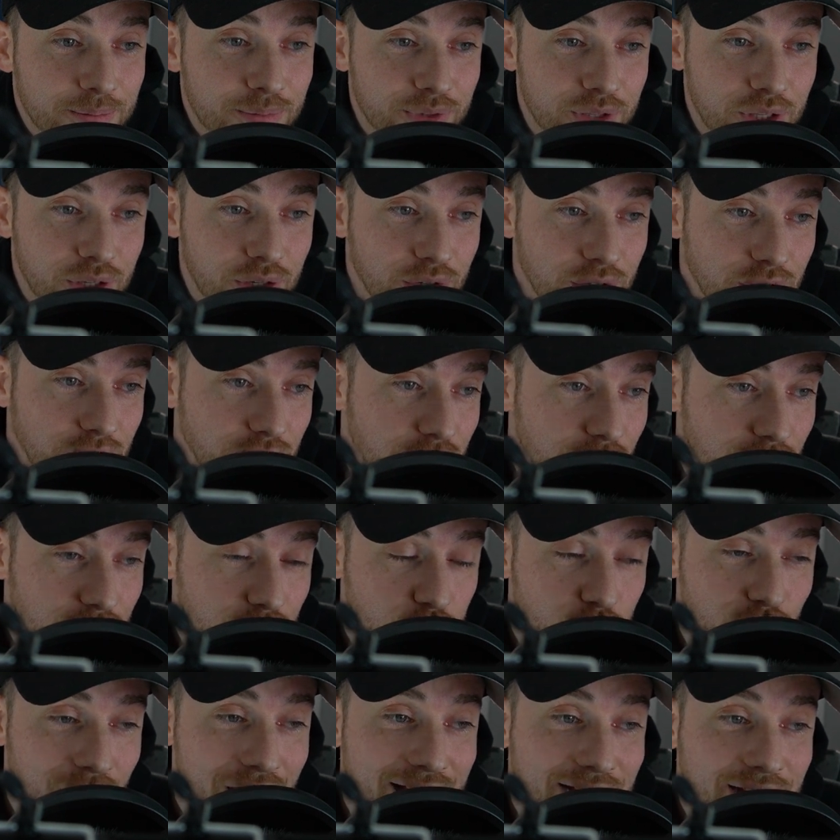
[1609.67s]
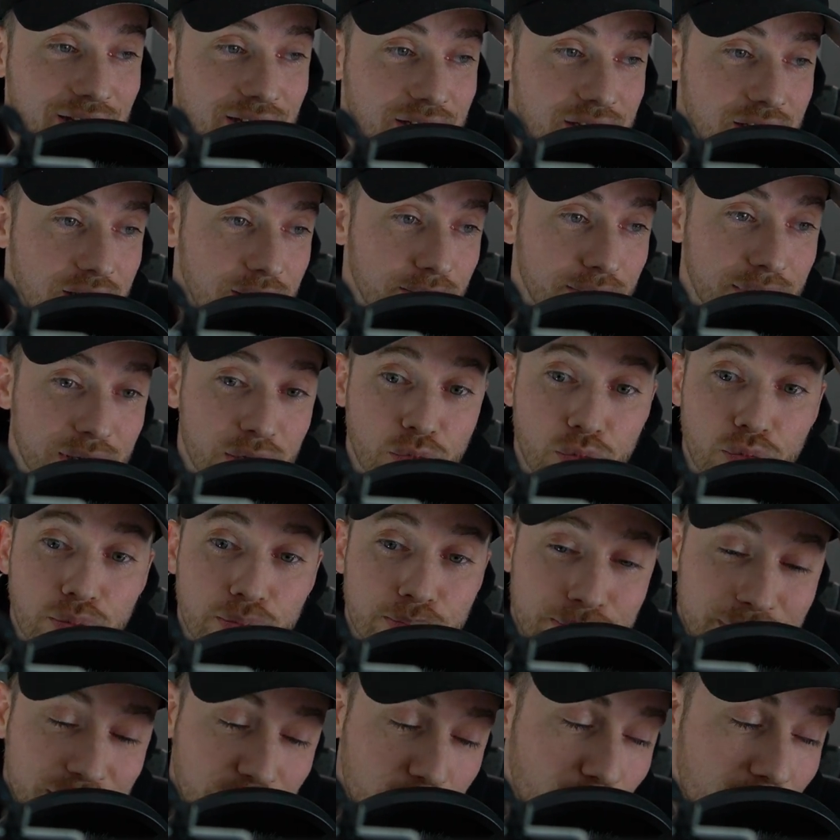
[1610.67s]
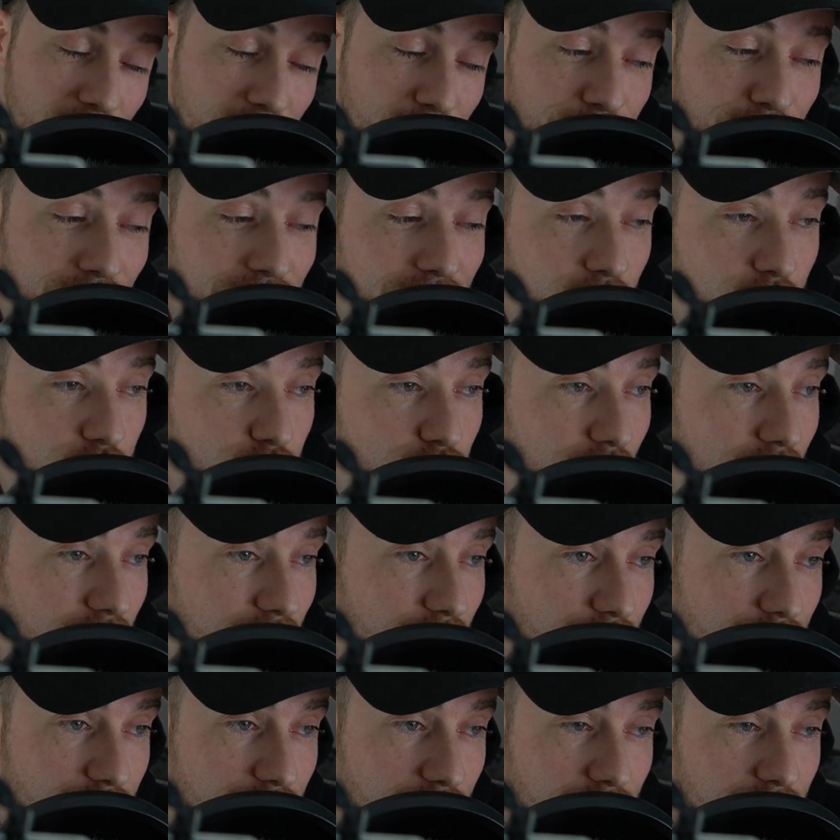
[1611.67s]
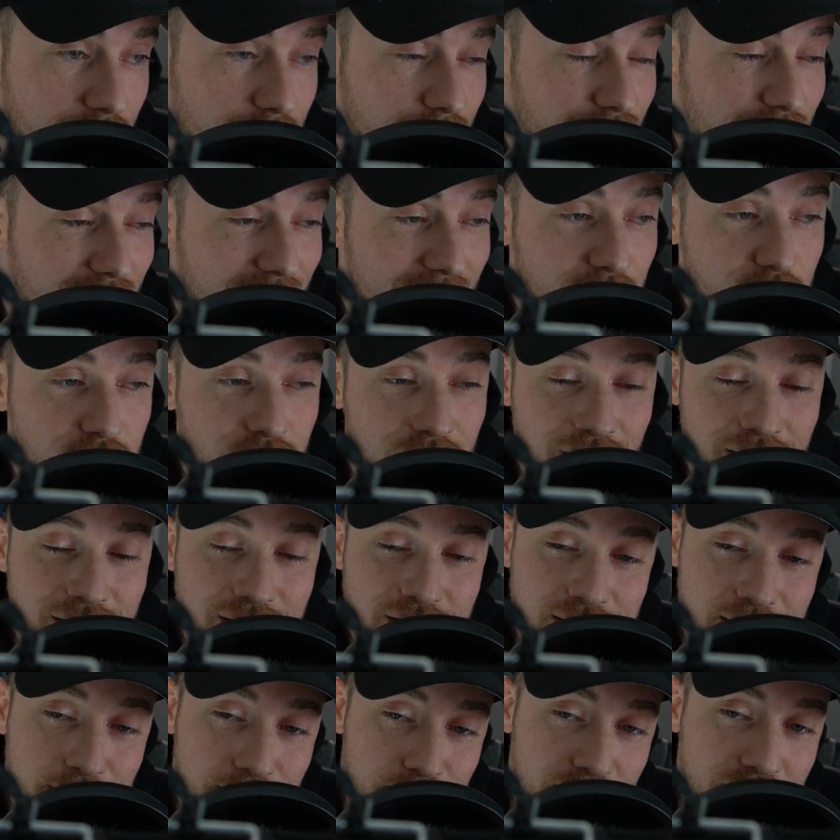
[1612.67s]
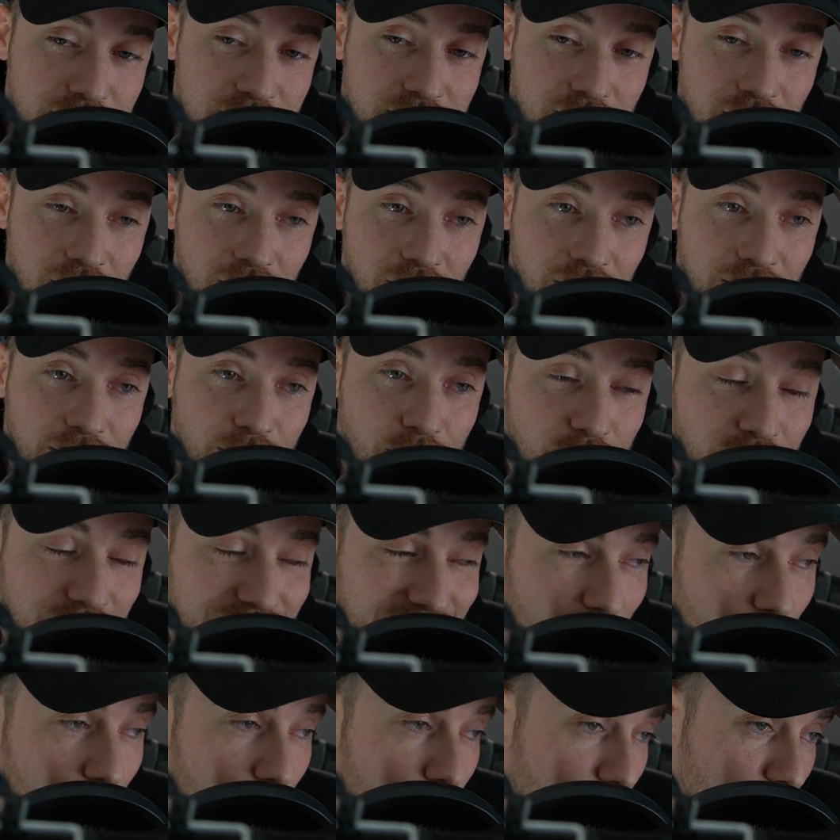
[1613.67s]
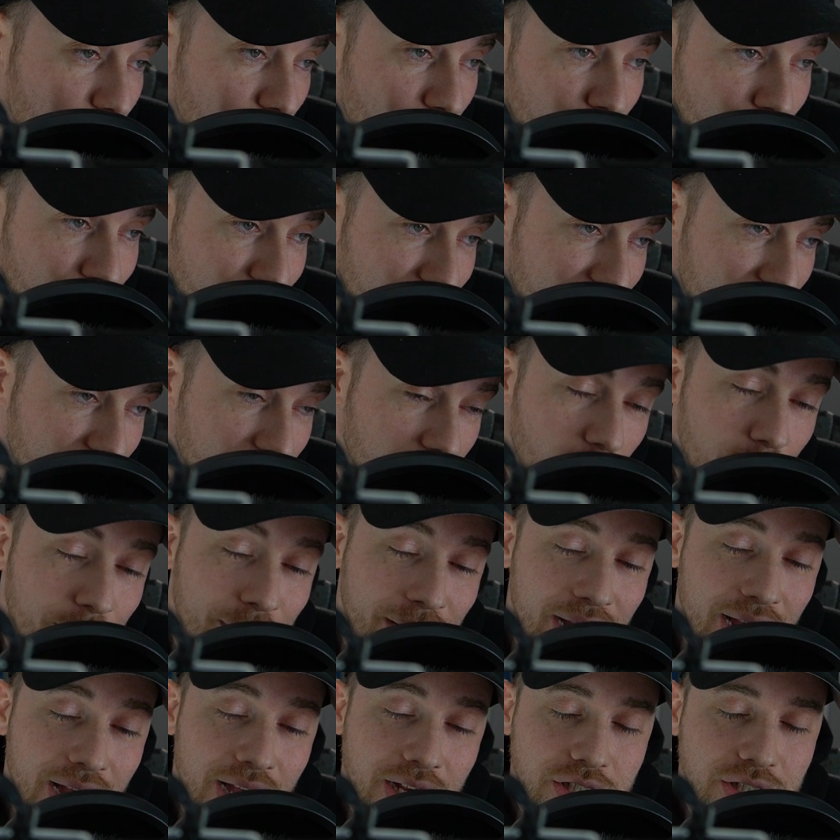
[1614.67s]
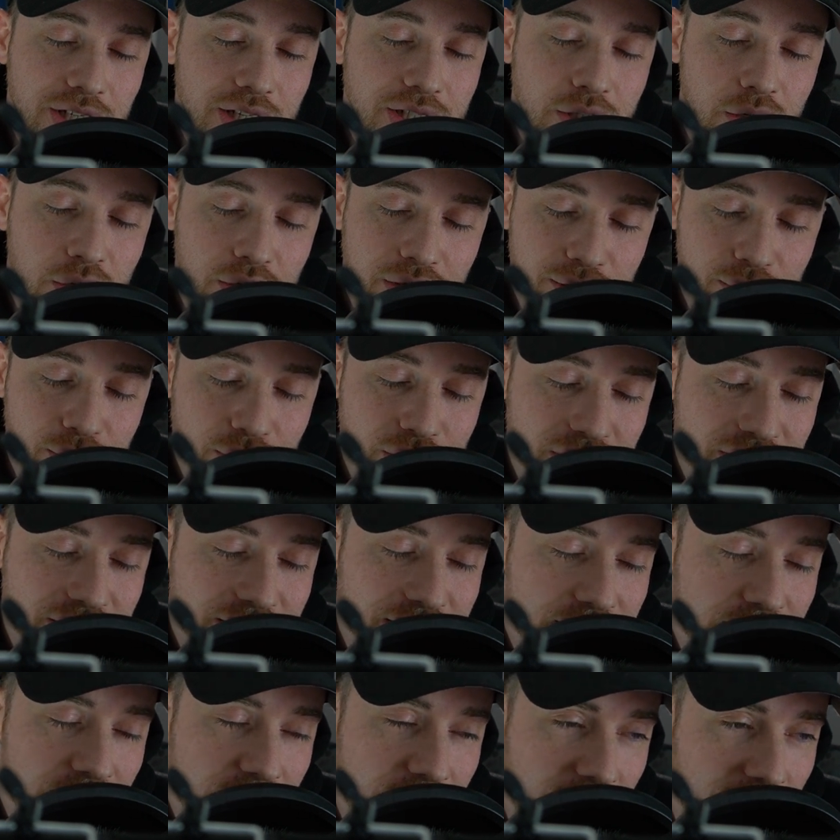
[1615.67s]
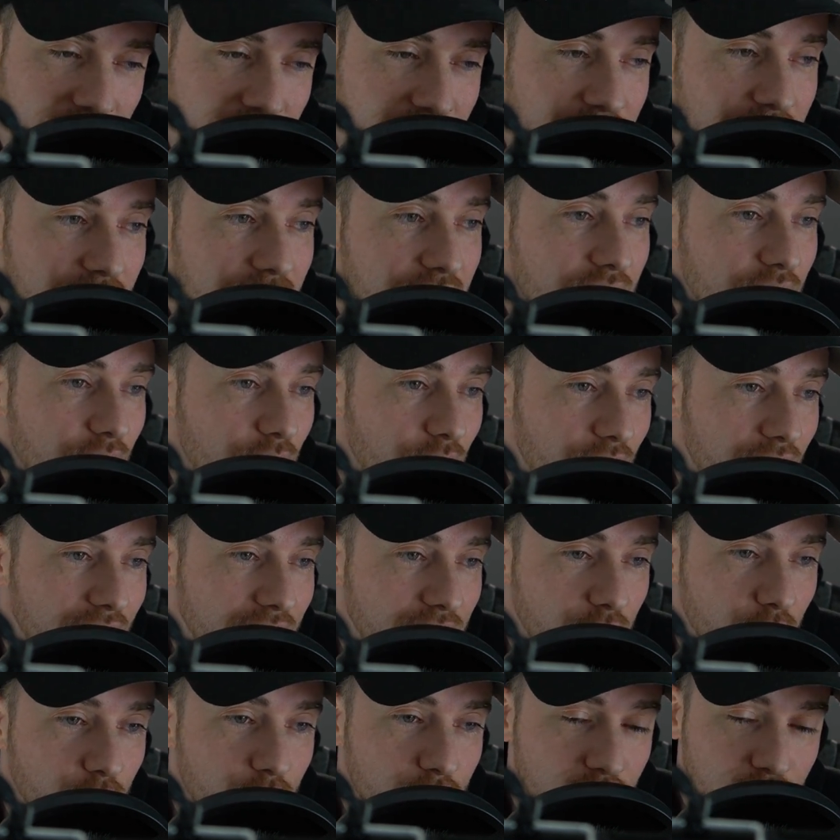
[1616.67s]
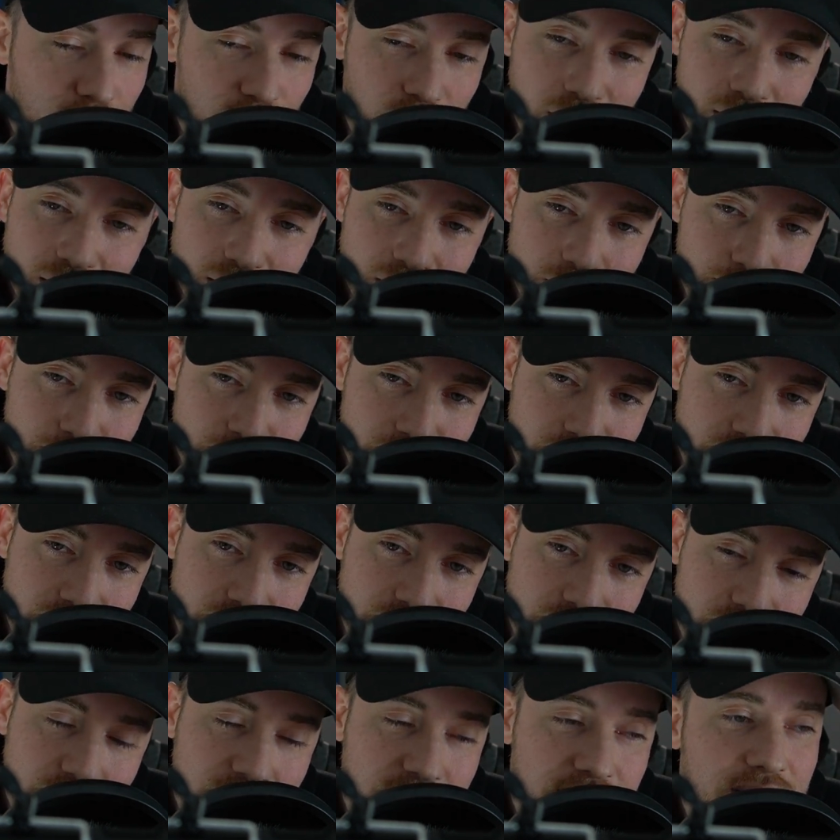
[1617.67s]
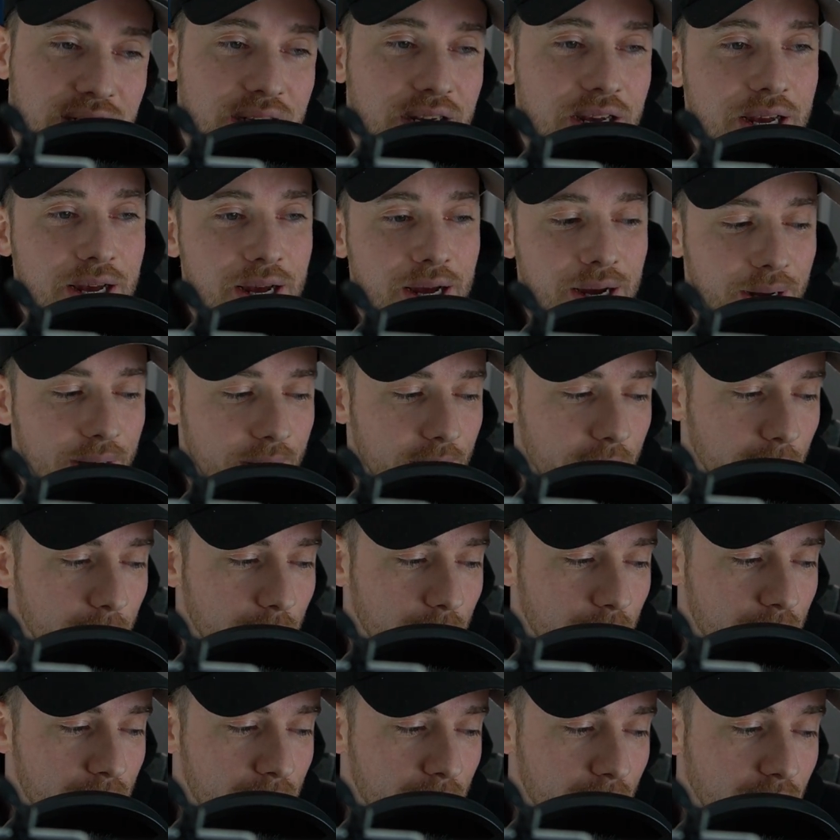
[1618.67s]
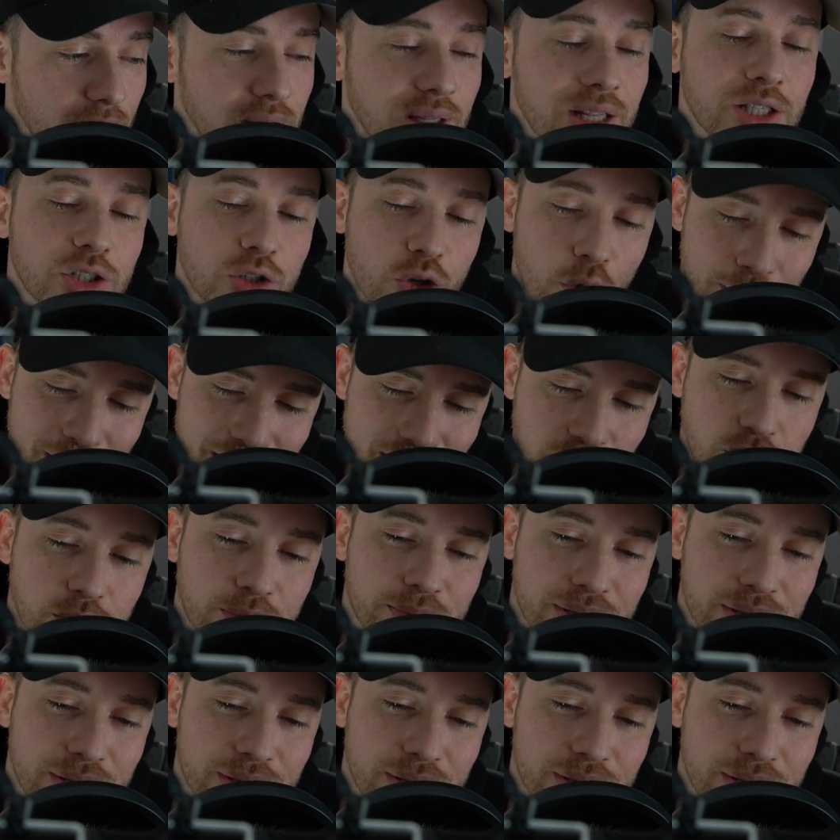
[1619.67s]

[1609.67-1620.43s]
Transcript: you know, you're attracted to the big red fire truck or the flashing lights of the police car. And we get older and we're like, oh my gosh, I don't even want to see that. Or I don't want to run this business. Let's go back to